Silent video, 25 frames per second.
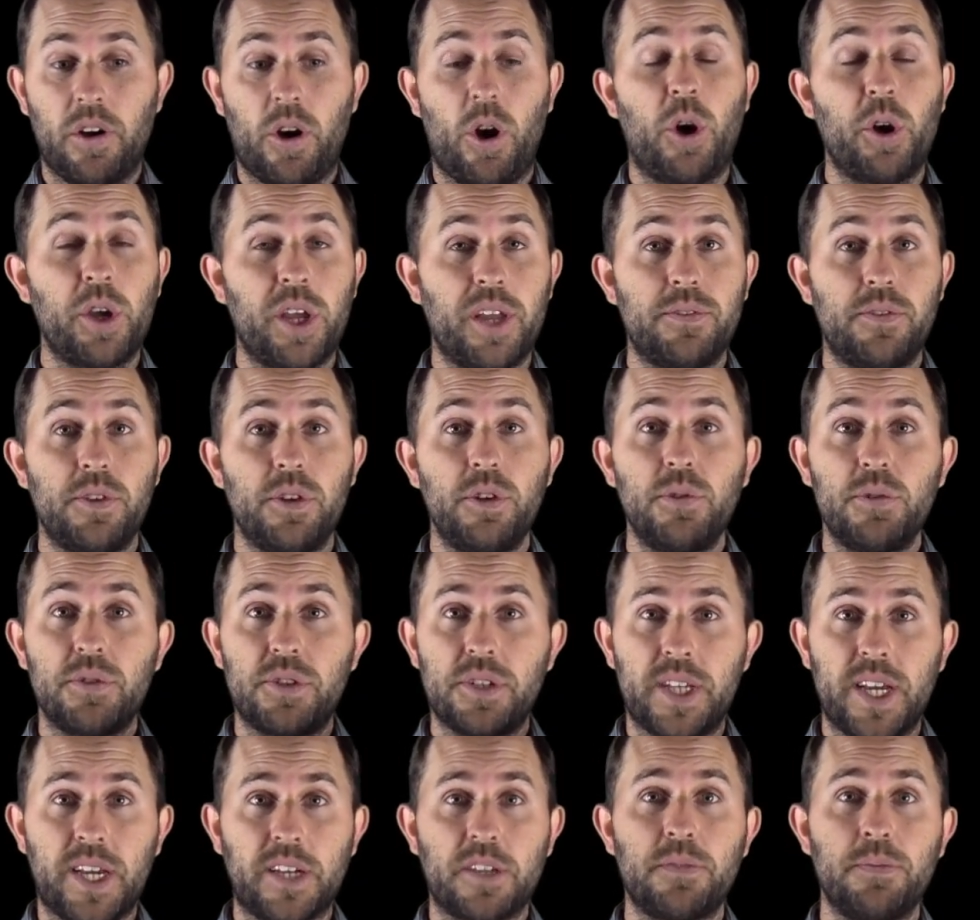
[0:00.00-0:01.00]
All you have to do is
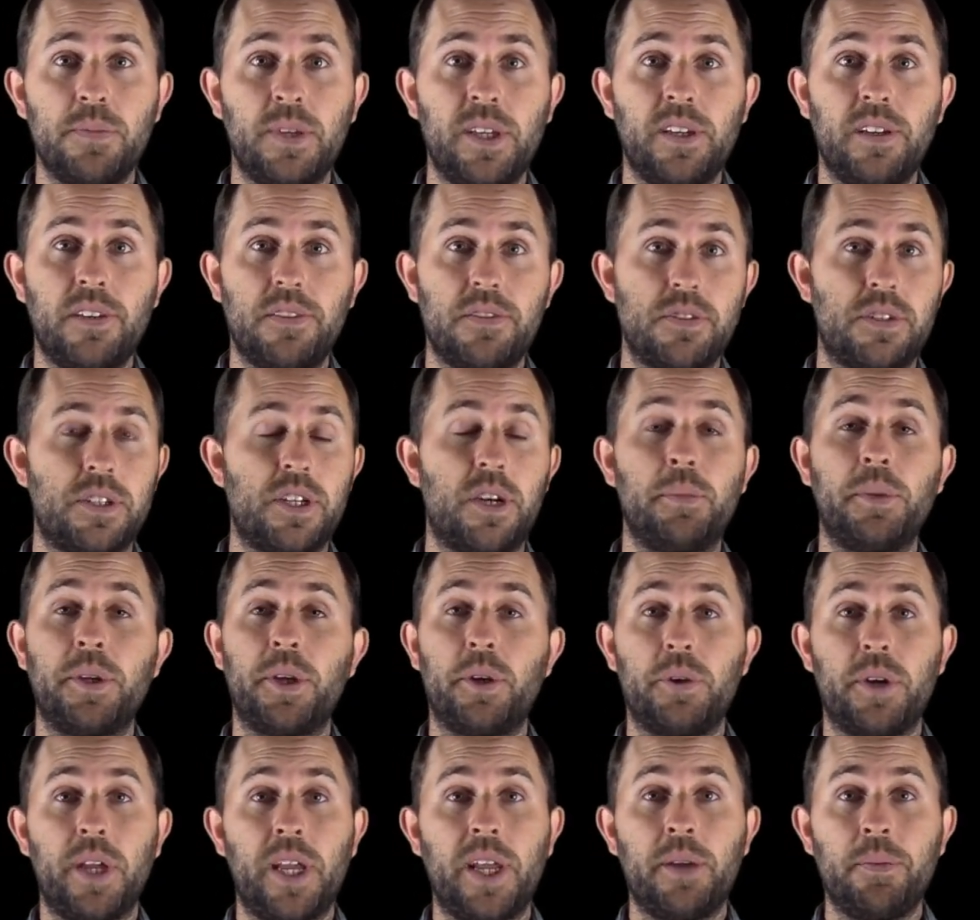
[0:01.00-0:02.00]
text me. Just tell me
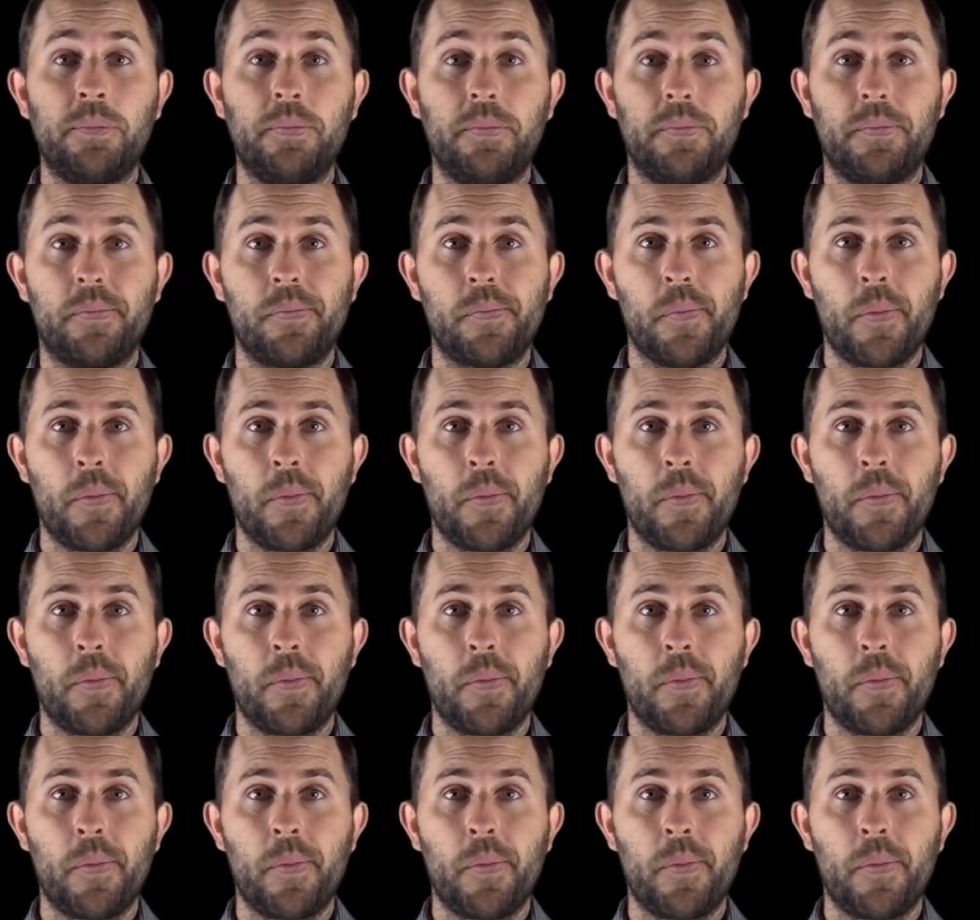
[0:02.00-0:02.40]
your name.